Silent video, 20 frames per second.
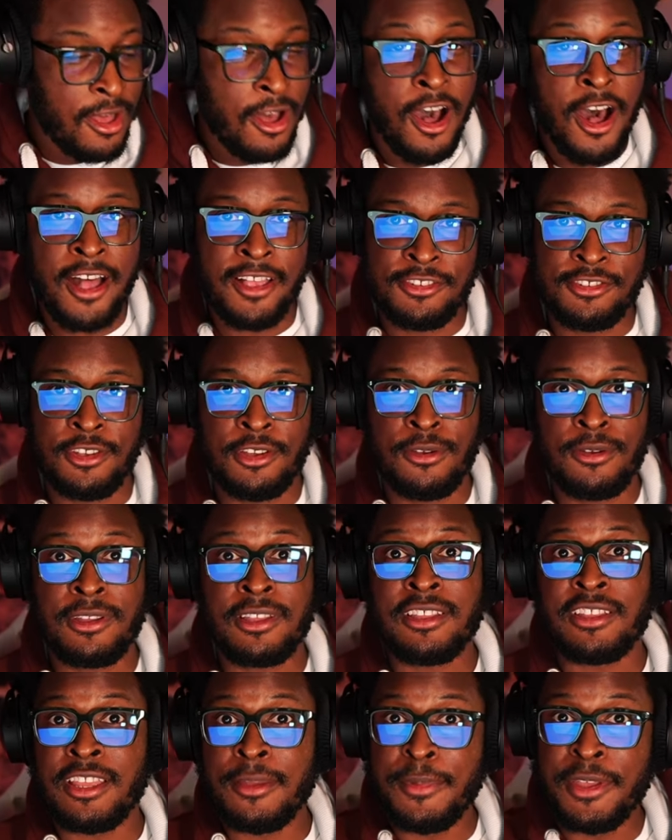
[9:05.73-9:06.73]
Also,
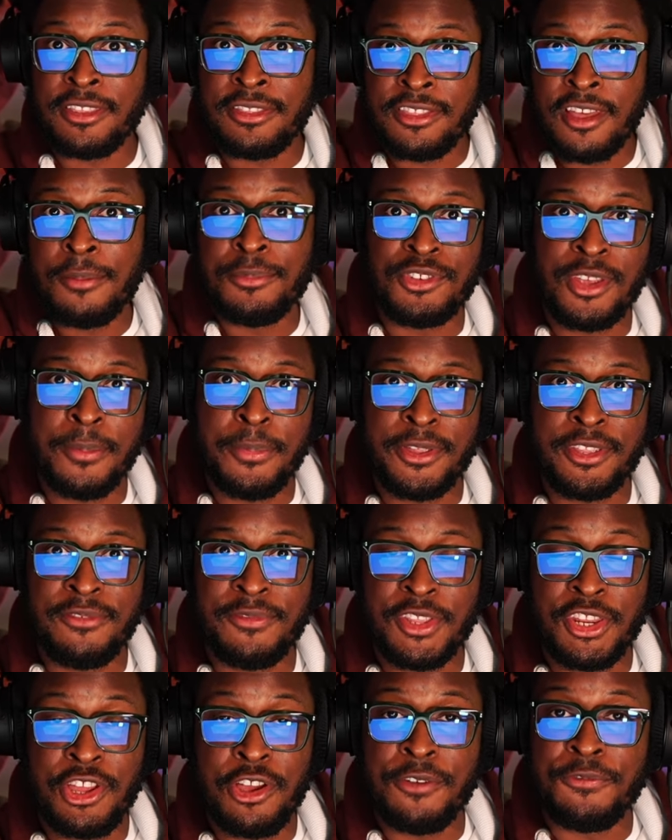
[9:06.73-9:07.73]
give me a thumbs up on the
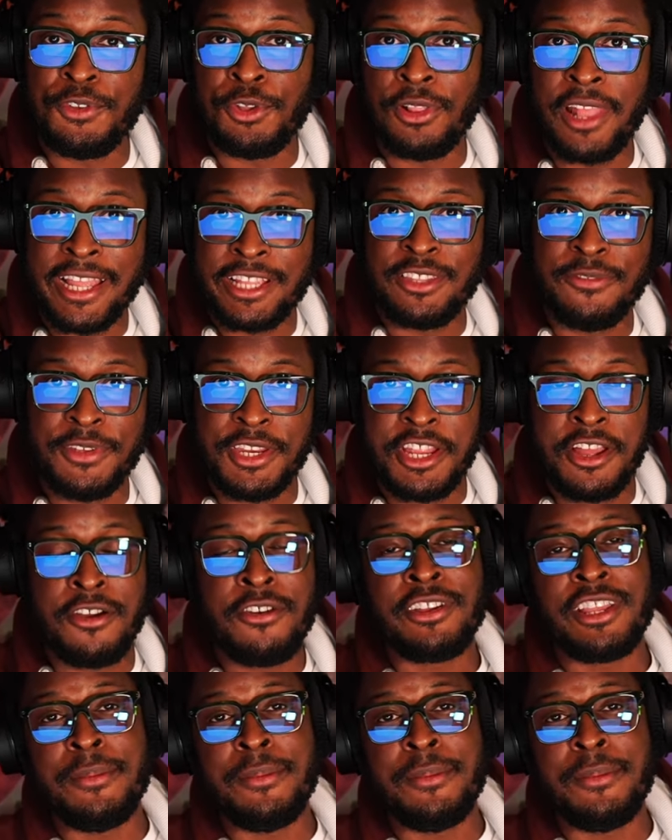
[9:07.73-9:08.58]
video if you liked the video.